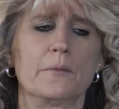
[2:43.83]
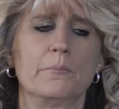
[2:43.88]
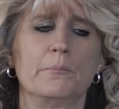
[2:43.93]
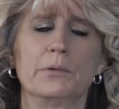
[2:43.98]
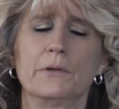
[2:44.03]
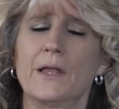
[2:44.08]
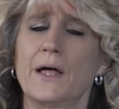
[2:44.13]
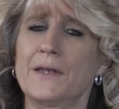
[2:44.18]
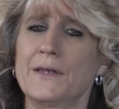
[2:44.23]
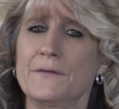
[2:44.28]

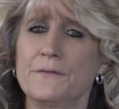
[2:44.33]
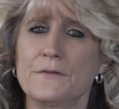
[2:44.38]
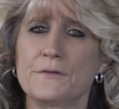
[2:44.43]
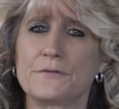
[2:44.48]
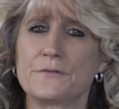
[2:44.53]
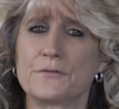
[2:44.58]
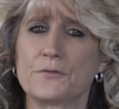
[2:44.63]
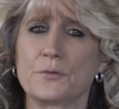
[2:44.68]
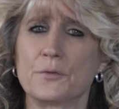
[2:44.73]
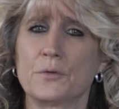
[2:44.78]
blood in the
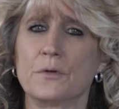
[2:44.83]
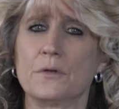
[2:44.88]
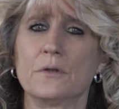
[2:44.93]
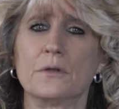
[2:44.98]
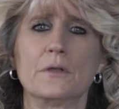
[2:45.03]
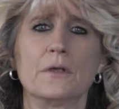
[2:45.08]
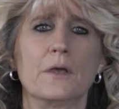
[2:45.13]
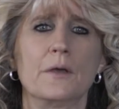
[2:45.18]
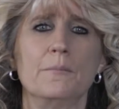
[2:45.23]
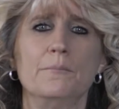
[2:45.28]

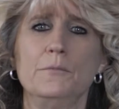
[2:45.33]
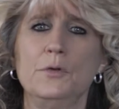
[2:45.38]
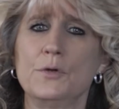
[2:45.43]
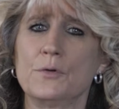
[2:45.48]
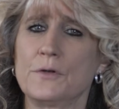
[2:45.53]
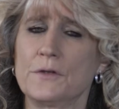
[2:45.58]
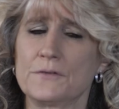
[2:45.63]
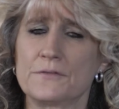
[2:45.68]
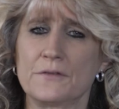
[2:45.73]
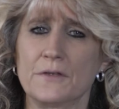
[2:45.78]
stool,
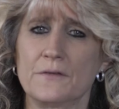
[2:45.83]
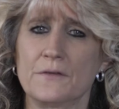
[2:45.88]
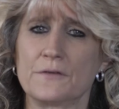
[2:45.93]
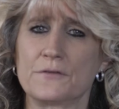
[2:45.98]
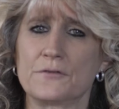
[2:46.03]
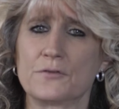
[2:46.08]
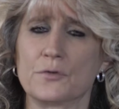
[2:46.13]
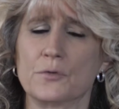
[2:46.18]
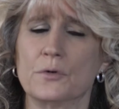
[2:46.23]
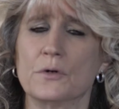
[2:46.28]
mucus in the
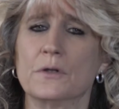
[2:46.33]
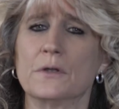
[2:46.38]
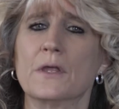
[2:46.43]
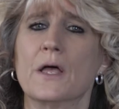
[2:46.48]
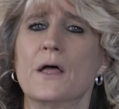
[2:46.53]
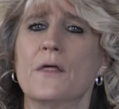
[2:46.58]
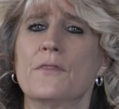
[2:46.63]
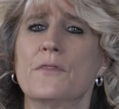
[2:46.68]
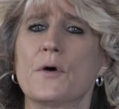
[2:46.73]
stool.